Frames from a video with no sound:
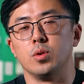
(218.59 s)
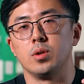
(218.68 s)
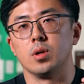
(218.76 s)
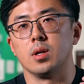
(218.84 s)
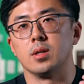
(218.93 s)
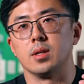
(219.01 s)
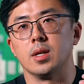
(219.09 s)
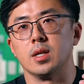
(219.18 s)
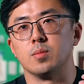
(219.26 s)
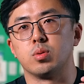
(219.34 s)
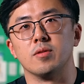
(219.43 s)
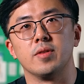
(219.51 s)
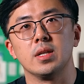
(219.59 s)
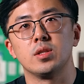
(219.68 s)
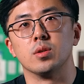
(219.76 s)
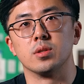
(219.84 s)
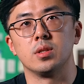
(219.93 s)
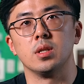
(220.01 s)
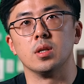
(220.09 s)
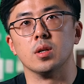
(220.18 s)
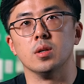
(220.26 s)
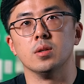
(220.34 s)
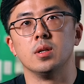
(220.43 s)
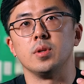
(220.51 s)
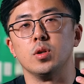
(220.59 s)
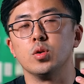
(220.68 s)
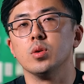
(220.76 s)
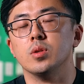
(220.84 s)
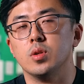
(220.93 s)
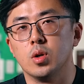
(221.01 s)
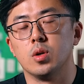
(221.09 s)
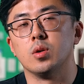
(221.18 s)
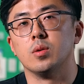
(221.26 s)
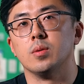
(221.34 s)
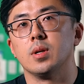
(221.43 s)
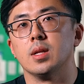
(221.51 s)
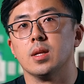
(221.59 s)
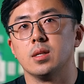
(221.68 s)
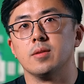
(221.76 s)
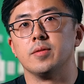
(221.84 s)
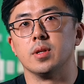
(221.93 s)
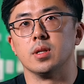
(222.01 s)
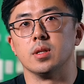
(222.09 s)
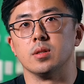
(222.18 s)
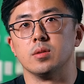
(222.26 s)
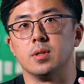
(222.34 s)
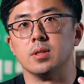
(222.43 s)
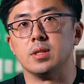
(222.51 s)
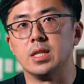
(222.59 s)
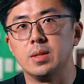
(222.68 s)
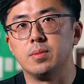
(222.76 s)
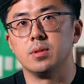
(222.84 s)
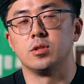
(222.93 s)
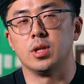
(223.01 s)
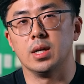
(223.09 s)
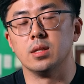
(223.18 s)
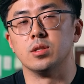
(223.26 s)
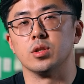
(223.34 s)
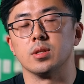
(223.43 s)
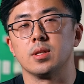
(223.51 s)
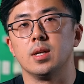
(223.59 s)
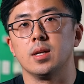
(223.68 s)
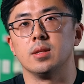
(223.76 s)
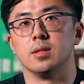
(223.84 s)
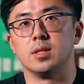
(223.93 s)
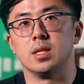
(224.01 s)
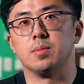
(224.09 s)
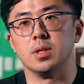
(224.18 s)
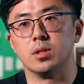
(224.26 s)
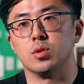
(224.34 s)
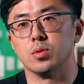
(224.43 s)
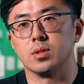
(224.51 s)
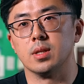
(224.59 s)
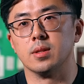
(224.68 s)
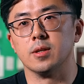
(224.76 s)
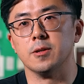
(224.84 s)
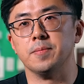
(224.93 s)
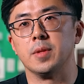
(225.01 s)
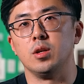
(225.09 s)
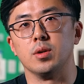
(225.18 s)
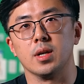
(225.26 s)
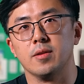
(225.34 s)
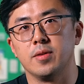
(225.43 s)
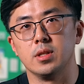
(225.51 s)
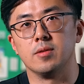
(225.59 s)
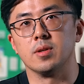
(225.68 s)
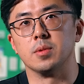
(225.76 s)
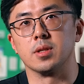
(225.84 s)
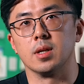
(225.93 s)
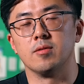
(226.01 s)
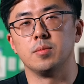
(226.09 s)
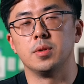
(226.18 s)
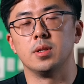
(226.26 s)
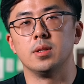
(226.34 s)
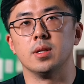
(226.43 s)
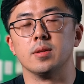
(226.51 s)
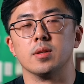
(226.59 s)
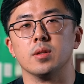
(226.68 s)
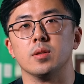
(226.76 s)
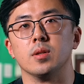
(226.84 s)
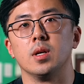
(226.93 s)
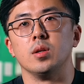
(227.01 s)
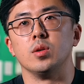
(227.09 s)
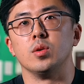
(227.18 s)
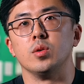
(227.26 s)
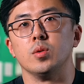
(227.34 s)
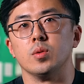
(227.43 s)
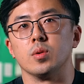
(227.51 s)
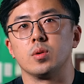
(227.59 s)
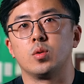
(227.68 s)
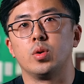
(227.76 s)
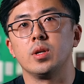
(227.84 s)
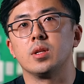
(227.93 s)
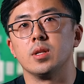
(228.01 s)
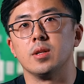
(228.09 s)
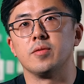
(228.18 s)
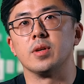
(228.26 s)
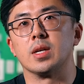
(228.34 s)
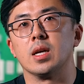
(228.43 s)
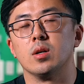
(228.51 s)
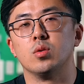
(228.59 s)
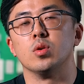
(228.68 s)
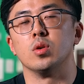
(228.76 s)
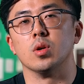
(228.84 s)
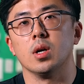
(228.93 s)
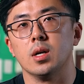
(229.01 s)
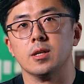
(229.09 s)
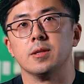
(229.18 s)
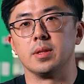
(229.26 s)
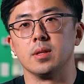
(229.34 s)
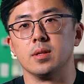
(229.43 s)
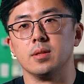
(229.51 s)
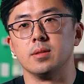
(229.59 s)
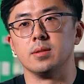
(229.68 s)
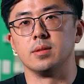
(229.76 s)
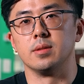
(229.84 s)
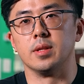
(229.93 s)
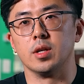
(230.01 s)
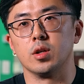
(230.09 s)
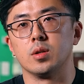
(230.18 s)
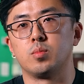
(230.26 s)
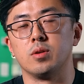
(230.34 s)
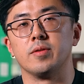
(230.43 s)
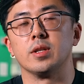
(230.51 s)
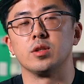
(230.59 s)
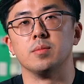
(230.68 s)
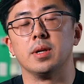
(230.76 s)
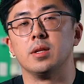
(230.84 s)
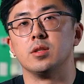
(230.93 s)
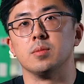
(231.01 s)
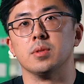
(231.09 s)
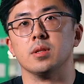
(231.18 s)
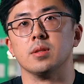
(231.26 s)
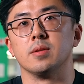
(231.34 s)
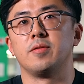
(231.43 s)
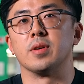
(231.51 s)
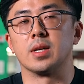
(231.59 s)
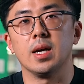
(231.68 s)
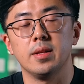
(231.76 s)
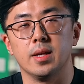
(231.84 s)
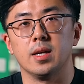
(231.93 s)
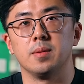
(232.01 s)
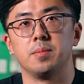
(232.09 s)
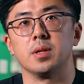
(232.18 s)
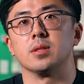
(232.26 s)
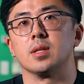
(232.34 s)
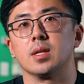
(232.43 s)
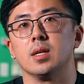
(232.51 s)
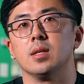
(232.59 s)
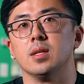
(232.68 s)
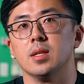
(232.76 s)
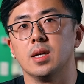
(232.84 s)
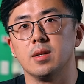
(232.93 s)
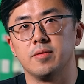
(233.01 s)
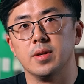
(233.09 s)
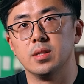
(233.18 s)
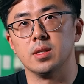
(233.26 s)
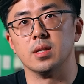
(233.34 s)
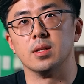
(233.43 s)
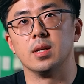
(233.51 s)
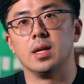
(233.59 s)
when you are a professional CEO, you don't know a lot of the, the deep challenges and the deep issues. And then you get funding from the government and then you quickly forget who you are. But then their professional management forgot that because they got a lot of funding